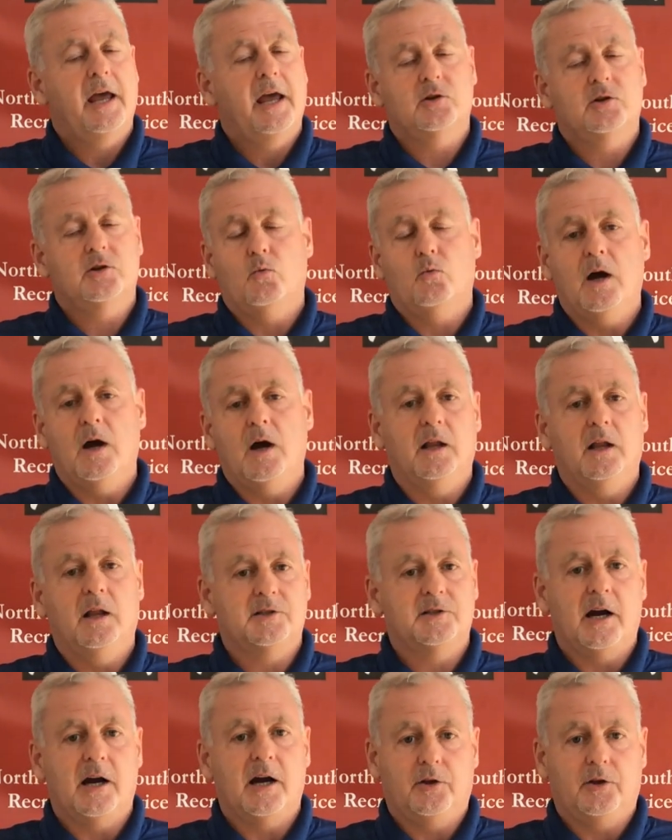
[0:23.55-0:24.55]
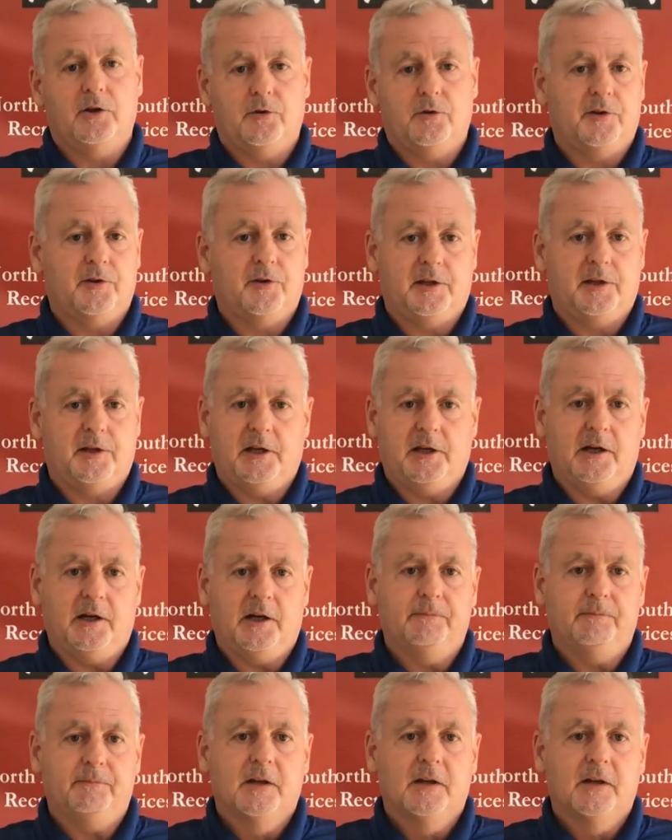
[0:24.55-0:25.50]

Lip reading: as well as our Youth of the Year.